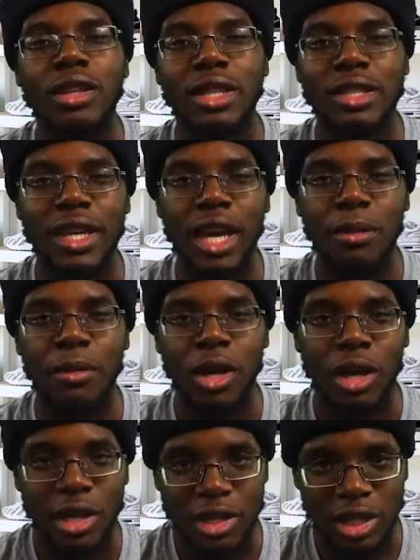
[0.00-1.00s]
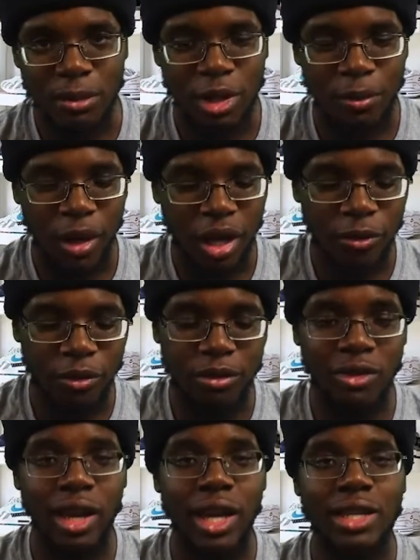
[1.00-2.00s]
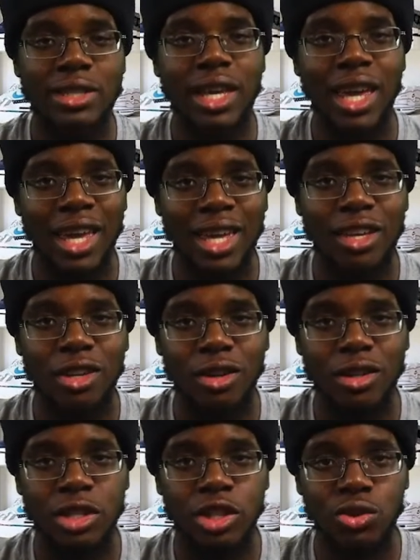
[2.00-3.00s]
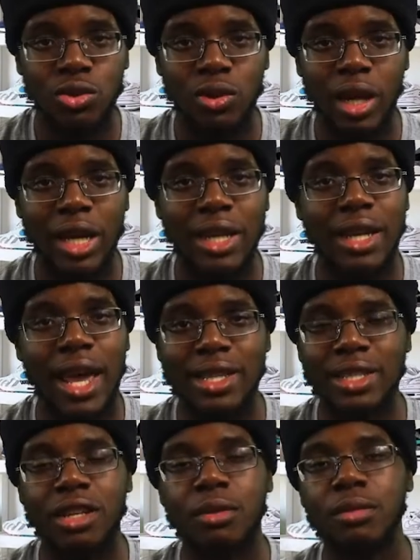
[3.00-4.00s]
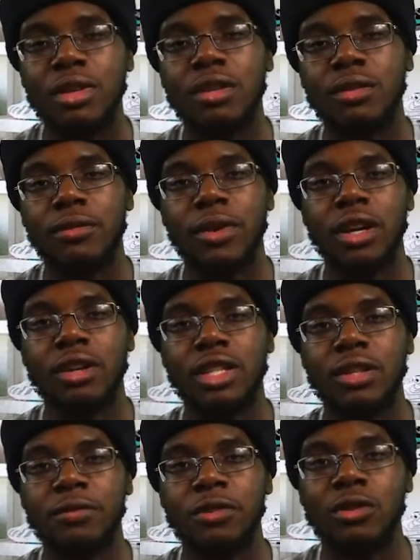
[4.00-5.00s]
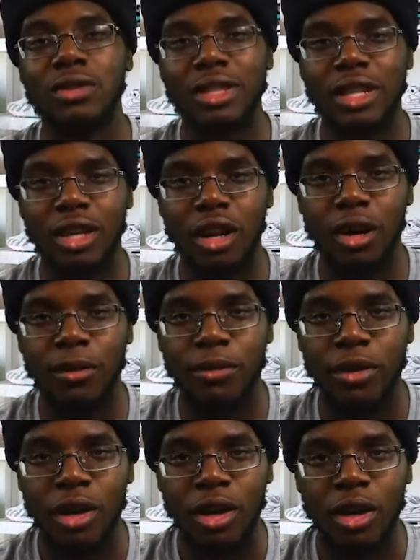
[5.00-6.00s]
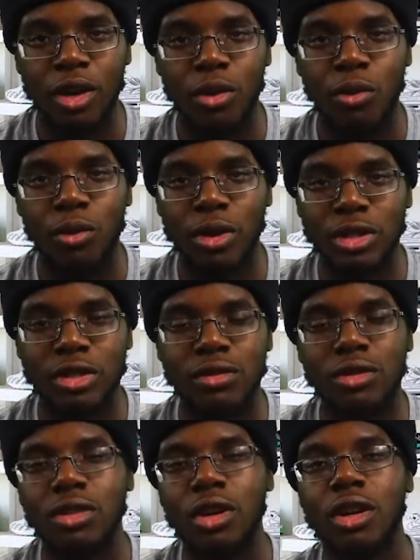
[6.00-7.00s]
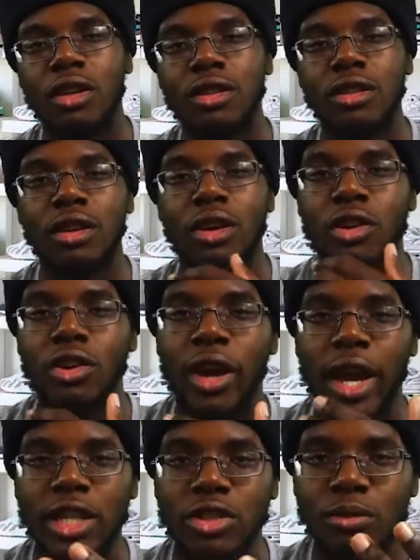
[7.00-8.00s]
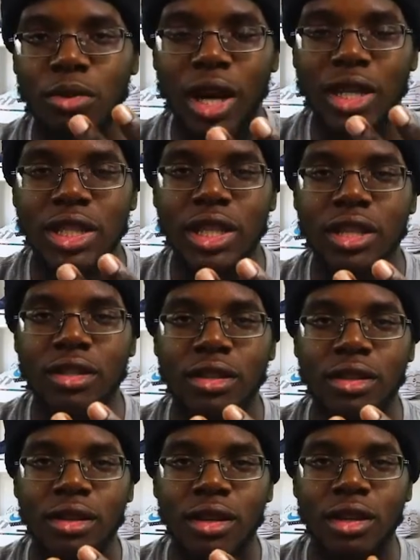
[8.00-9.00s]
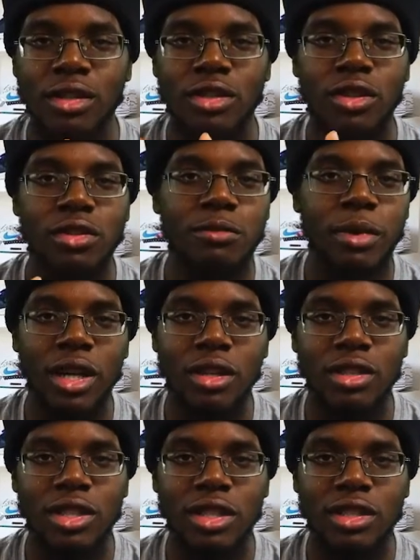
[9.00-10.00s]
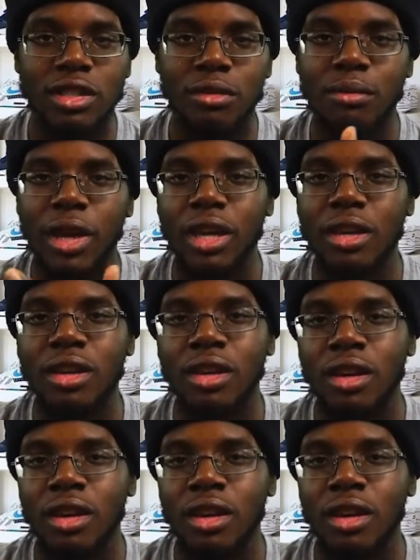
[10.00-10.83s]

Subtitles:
the tape, some of the paint from your hands can get on the shoe, and that's going to be very difficult to get off once you start on your actual project. So it's better just to make